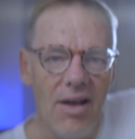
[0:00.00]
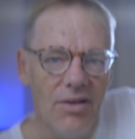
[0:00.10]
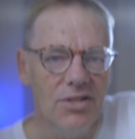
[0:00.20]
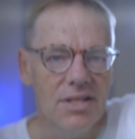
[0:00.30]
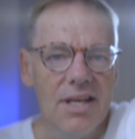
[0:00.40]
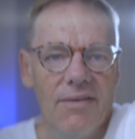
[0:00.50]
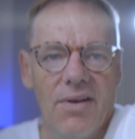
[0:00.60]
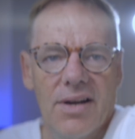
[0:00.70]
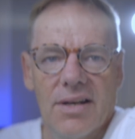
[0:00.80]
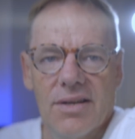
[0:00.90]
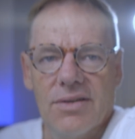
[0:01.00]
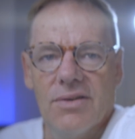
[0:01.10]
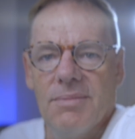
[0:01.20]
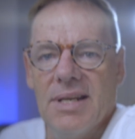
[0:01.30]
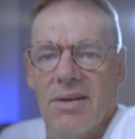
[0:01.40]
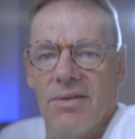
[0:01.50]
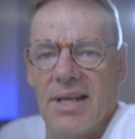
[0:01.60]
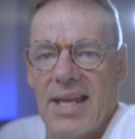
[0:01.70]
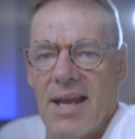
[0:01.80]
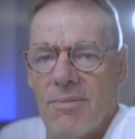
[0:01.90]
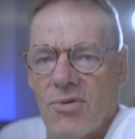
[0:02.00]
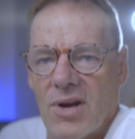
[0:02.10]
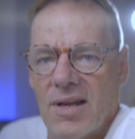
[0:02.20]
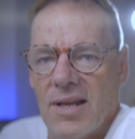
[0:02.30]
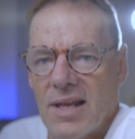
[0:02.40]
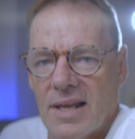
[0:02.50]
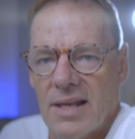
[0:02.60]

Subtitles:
I'll just see if I can zoom in on the camera.